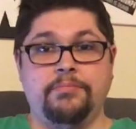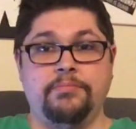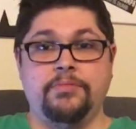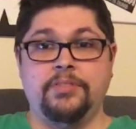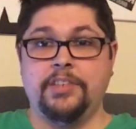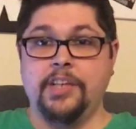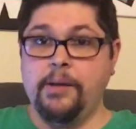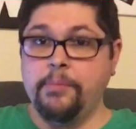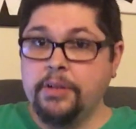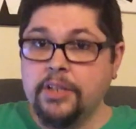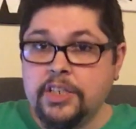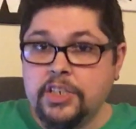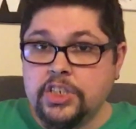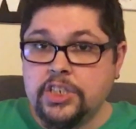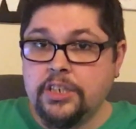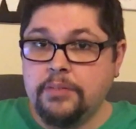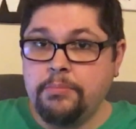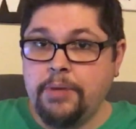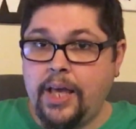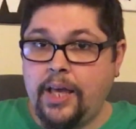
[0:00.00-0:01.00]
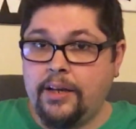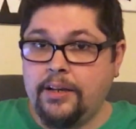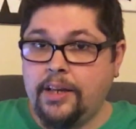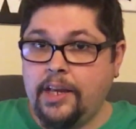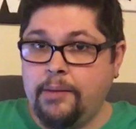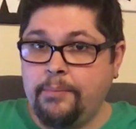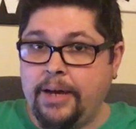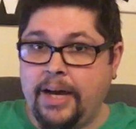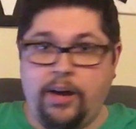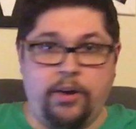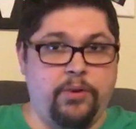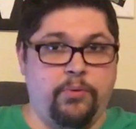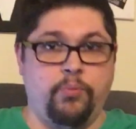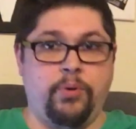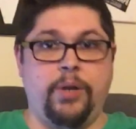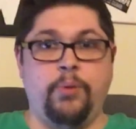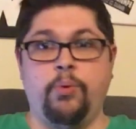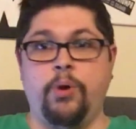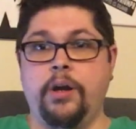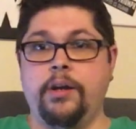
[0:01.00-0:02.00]
Demolition Man came out, and
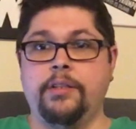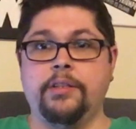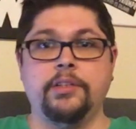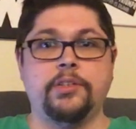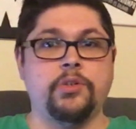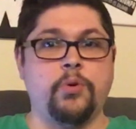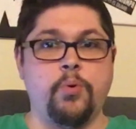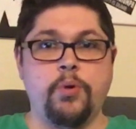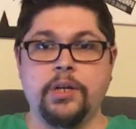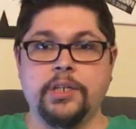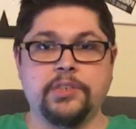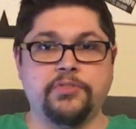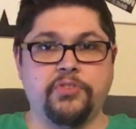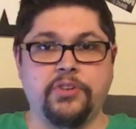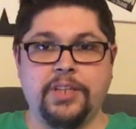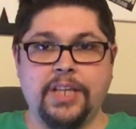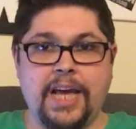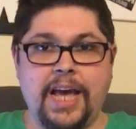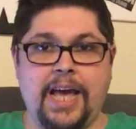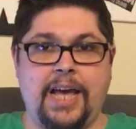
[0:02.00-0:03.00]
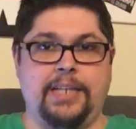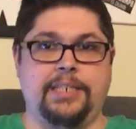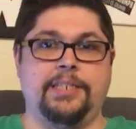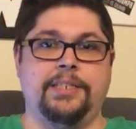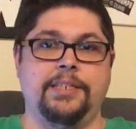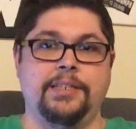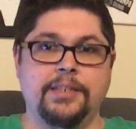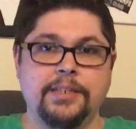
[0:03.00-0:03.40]
we wanted the toys for that.